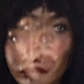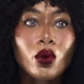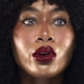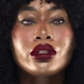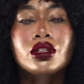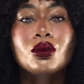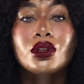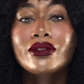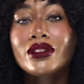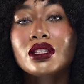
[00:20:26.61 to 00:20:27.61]
or to one
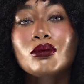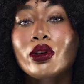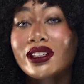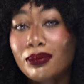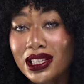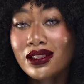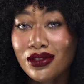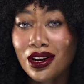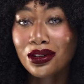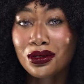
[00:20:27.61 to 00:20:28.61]
of these more expensive
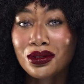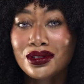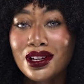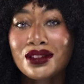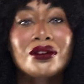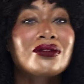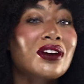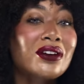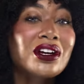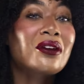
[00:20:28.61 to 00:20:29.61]
doctors in our
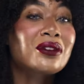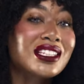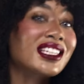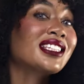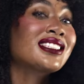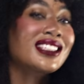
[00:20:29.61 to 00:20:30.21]
very own United